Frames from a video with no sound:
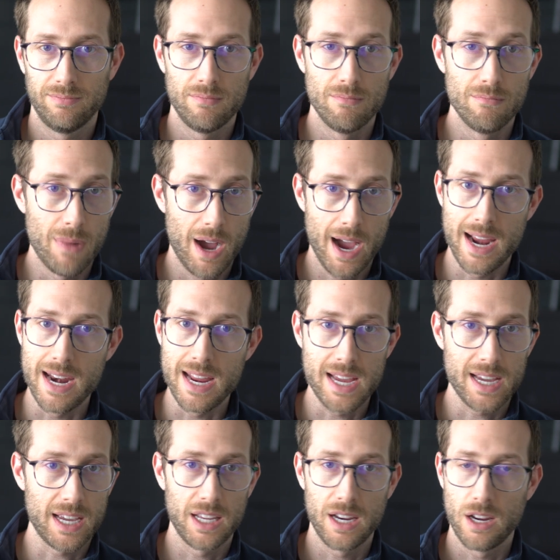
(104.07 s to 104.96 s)

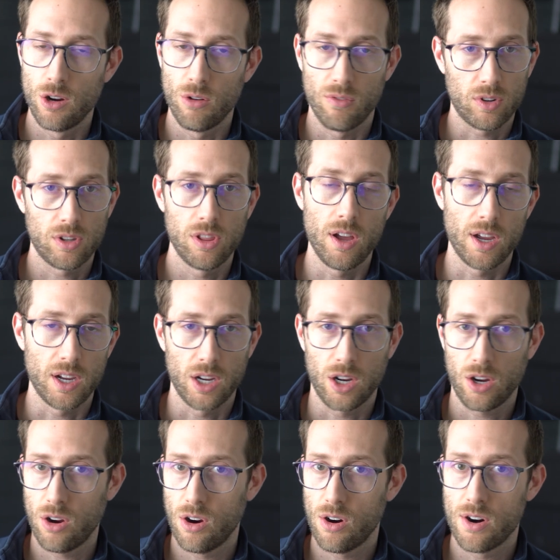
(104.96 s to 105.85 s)
mining and
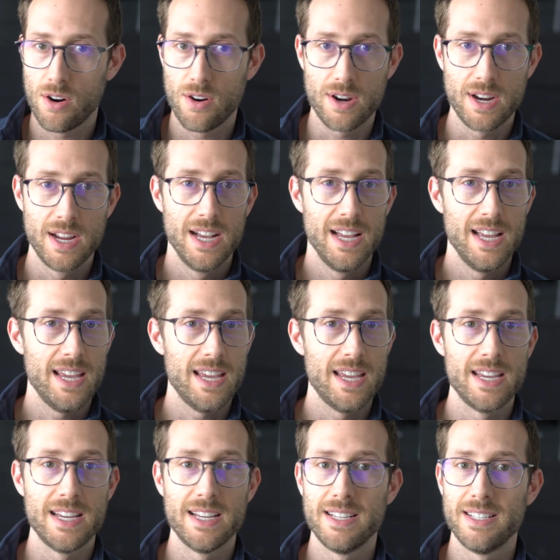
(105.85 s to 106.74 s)
overclocking a card
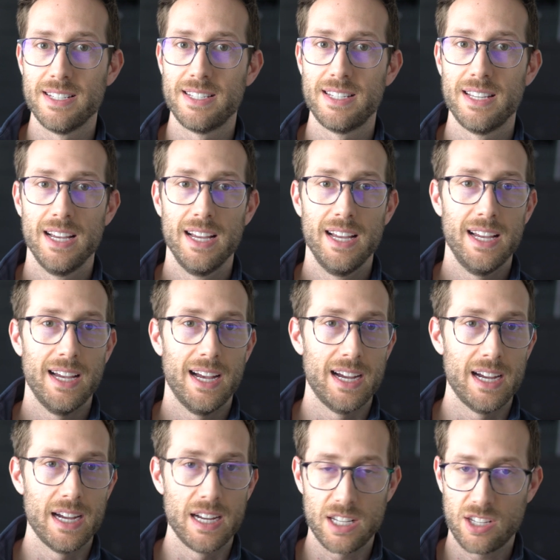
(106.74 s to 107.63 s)
is
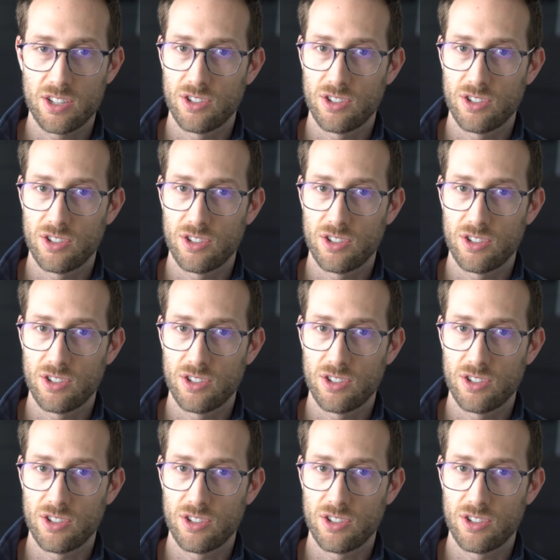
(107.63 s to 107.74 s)
I